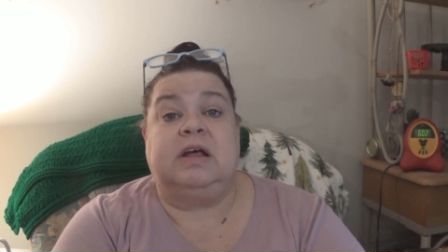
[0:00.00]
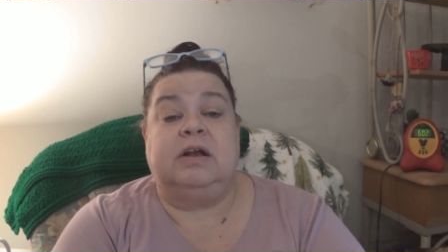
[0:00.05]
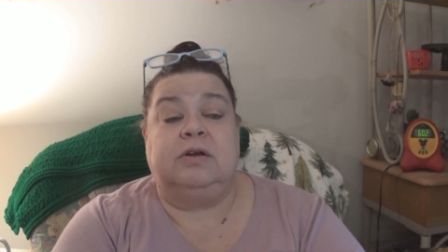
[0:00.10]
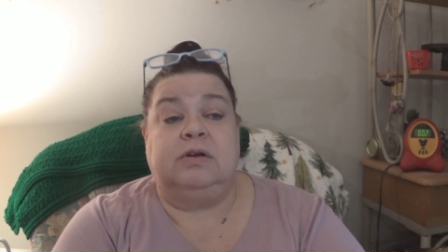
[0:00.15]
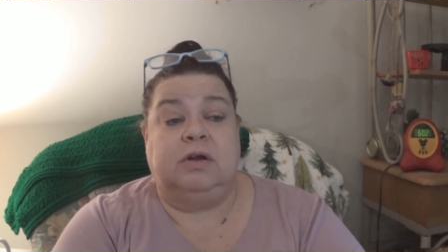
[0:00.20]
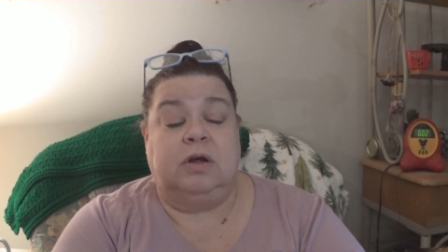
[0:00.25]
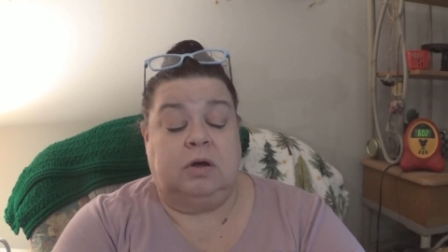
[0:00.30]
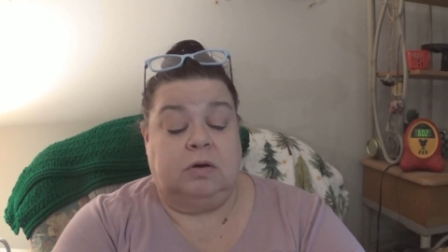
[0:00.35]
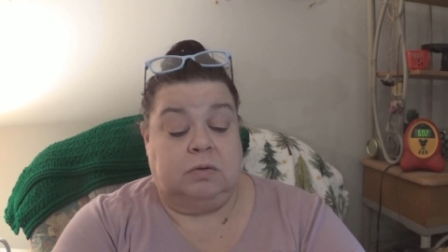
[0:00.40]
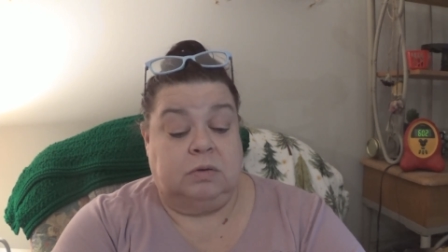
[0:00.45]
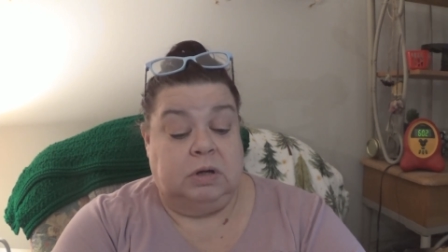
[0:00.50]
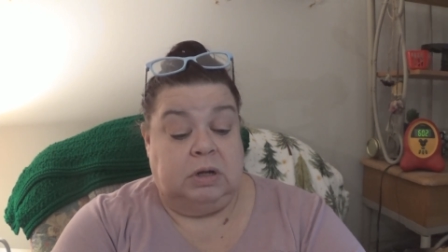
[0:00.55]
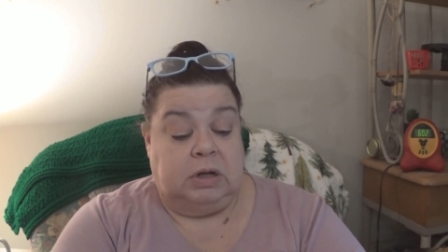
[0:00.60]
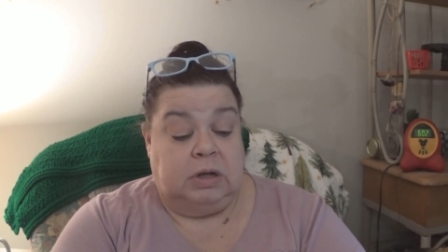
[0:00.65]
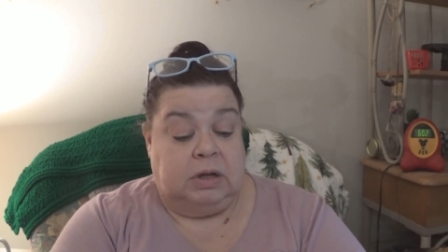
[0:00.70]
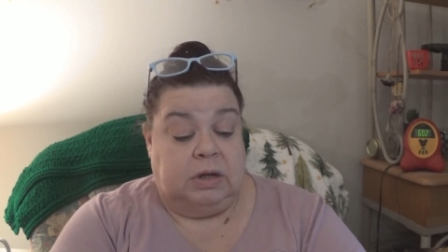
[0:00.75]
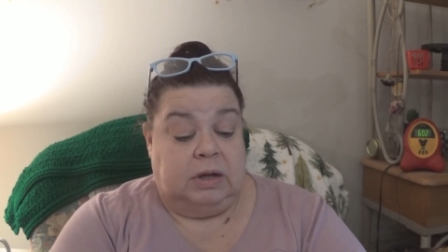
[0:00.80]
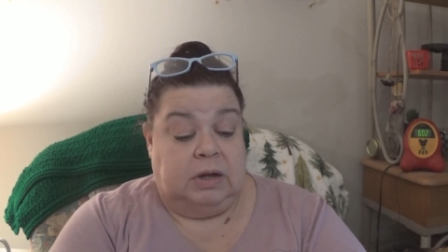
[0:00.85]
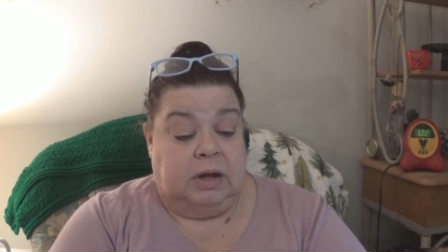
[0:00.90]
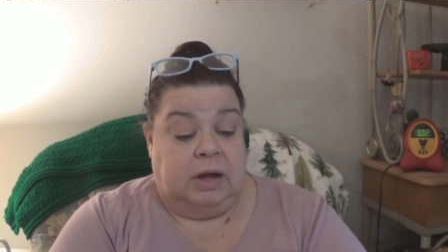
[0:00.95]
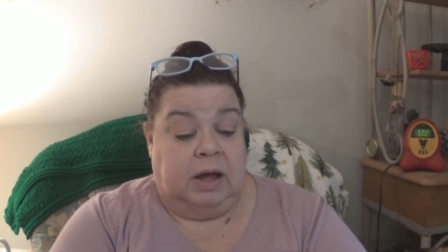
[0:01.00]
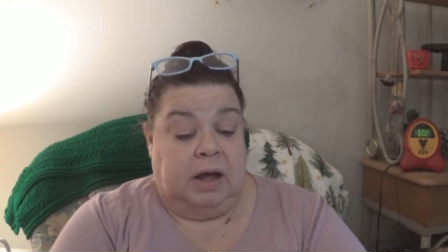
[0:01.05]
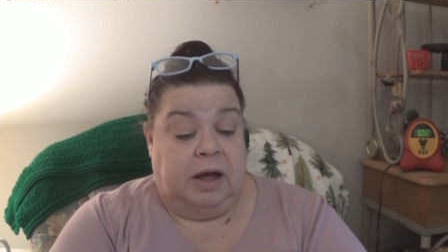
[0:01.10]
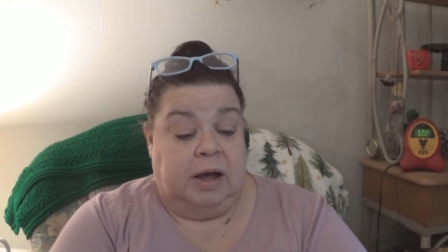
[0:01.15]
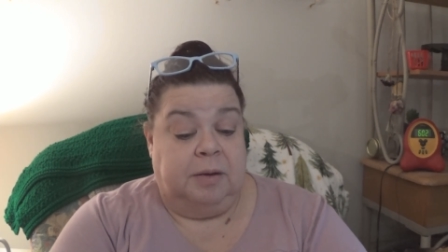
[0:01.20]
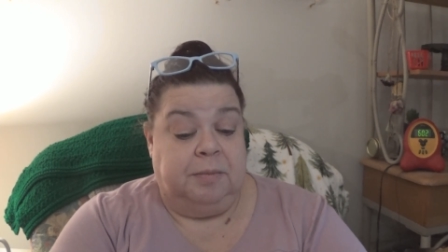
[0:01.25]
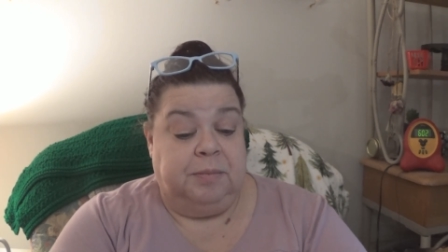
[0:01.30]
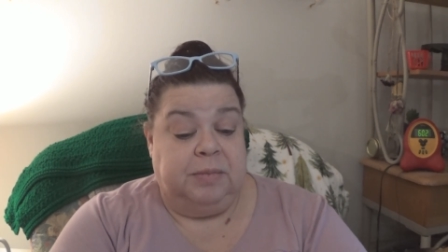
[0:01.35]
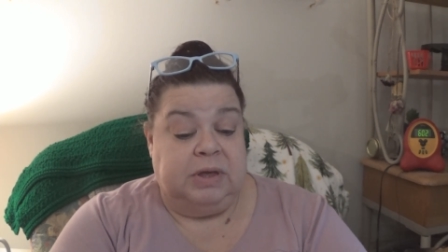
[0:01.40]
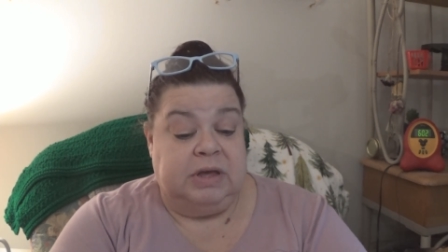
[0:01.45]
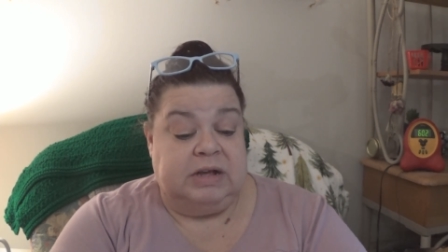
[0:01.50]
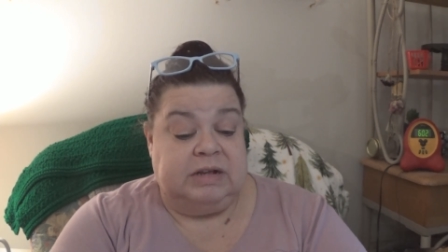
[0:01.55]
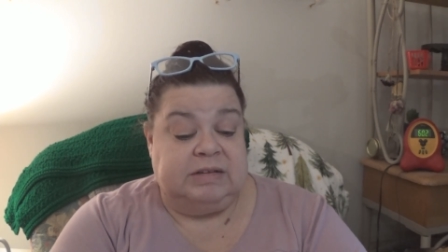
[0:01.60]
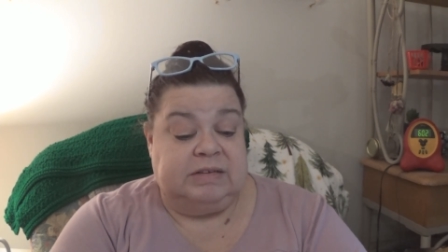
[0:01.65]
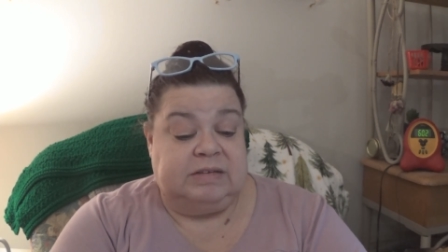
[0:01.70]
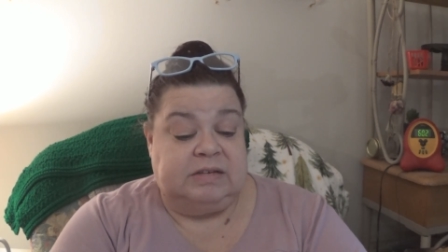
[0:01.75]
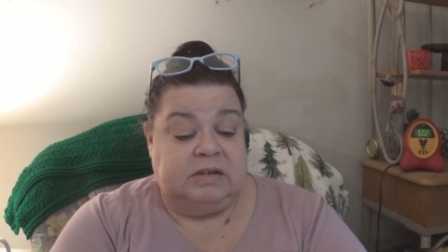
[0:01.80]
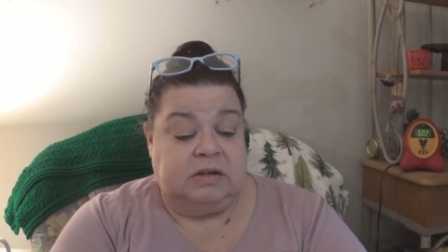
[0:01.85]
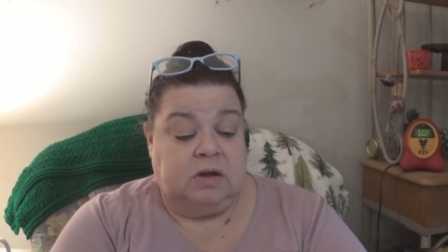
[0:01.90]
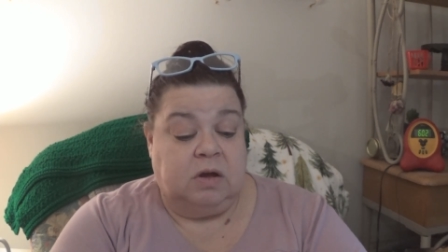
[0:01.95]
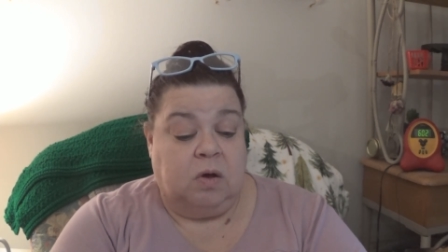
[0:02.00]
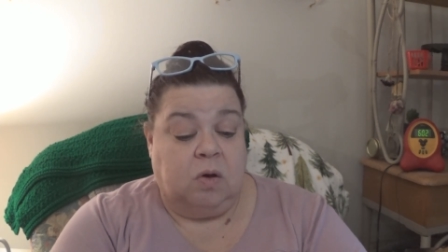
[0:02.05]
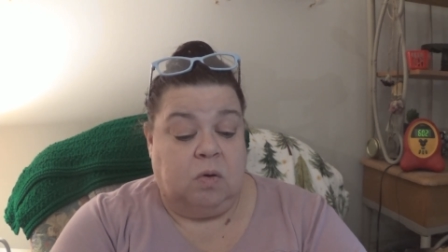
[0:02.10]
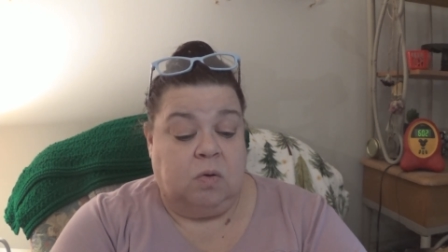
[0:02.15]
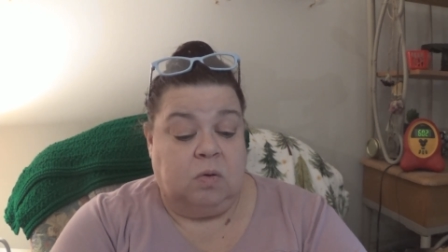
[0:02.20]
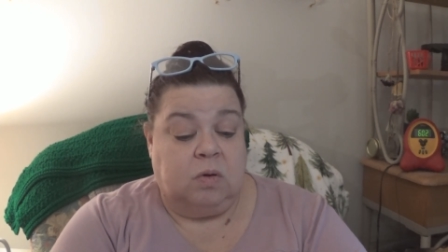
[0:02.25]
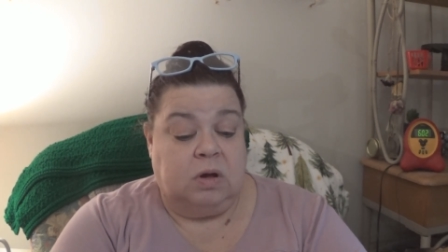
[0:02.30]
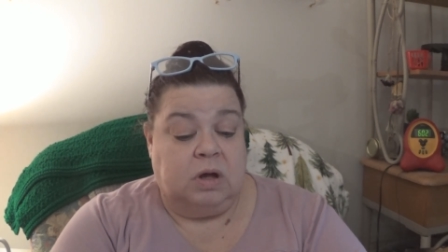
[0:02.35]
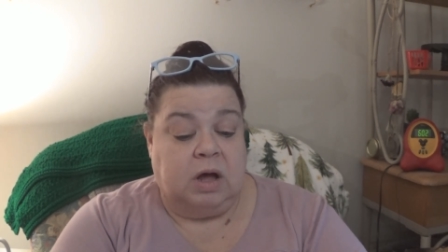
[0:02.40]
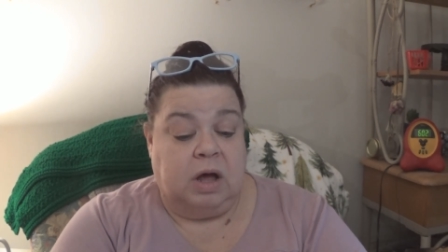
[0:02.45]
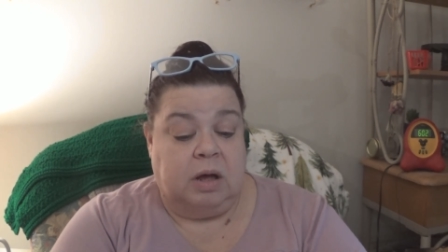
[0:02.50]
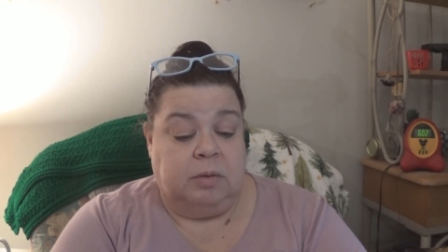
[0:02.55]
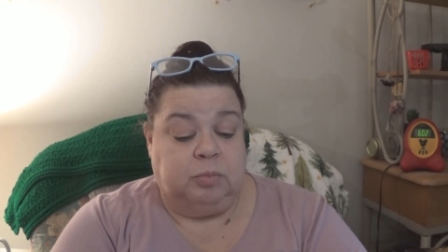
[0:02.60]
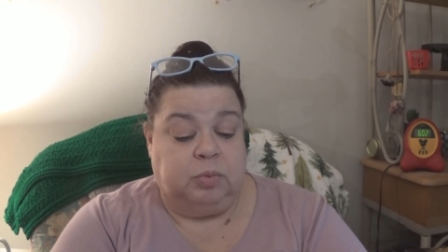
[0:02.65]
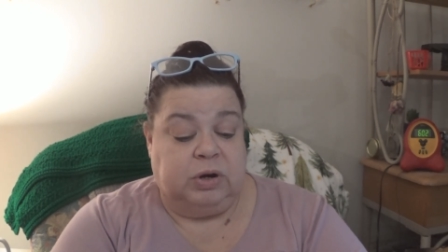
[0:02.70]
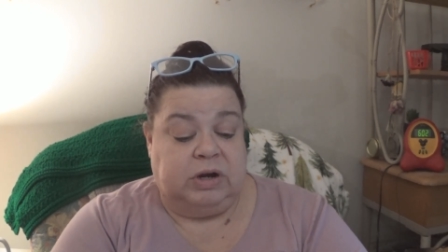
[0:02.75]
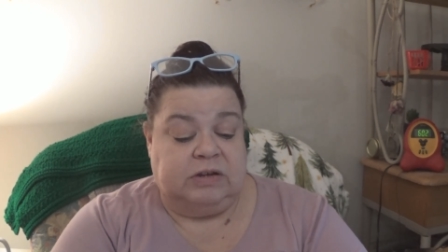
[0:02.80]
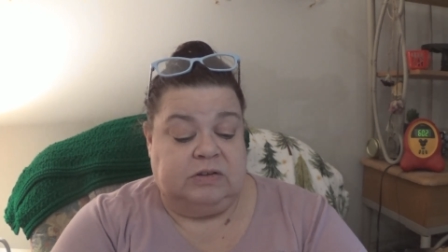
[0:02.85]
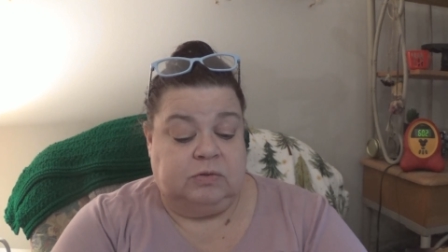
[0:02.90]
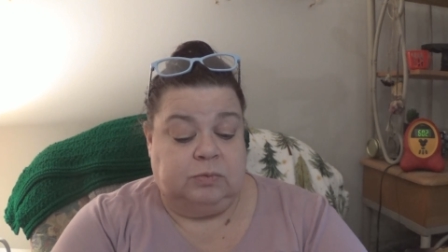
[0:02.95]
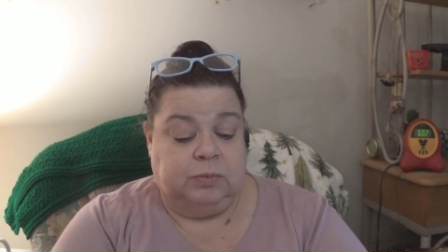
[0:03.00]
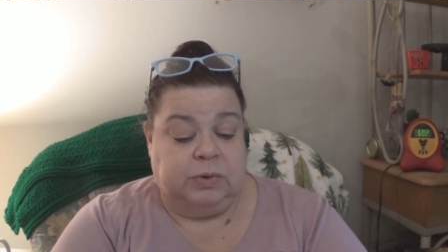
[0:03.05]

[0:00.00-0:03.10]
I don't know. Instant cold compress,